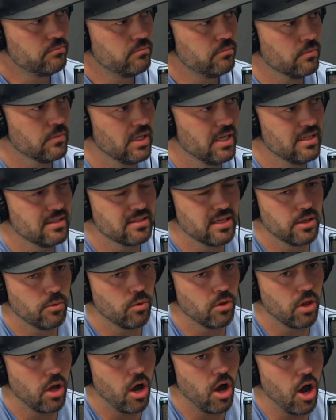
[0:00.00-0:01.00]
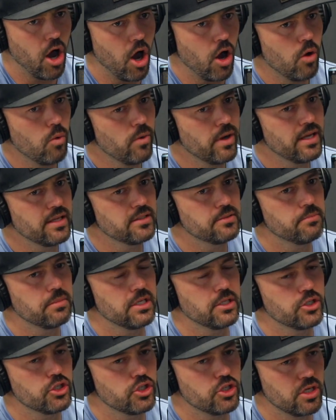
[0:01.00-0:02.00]
He said, it will always be
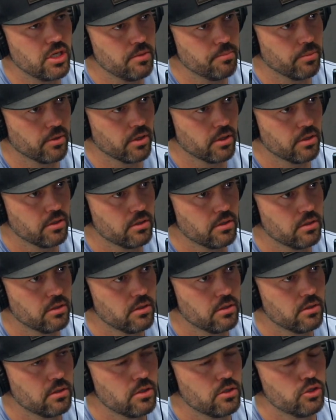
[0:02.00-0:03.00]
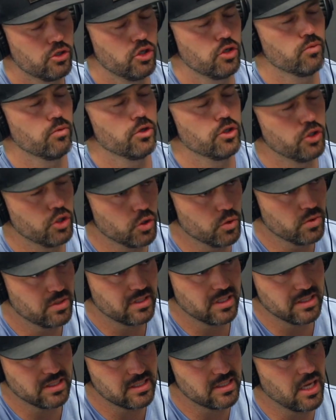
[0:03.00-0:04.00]
cheaper to reduce
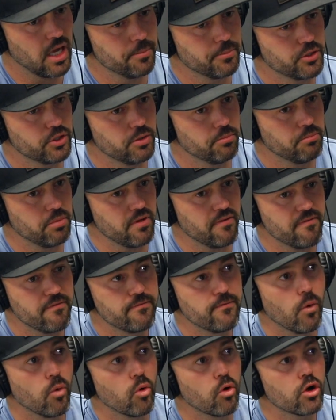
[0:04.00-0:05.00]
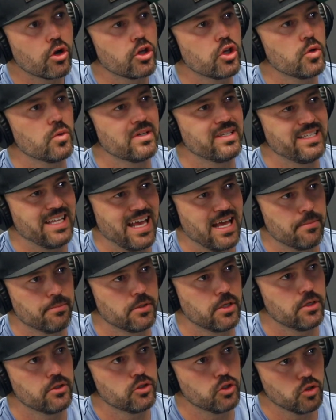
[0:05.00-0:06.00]
consumption before you attempt
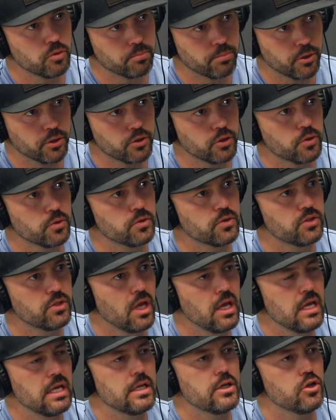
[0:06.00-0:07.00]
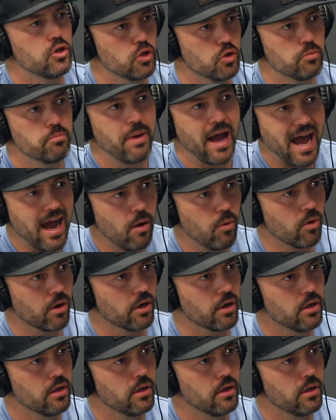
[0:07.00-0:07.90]
to produce new power.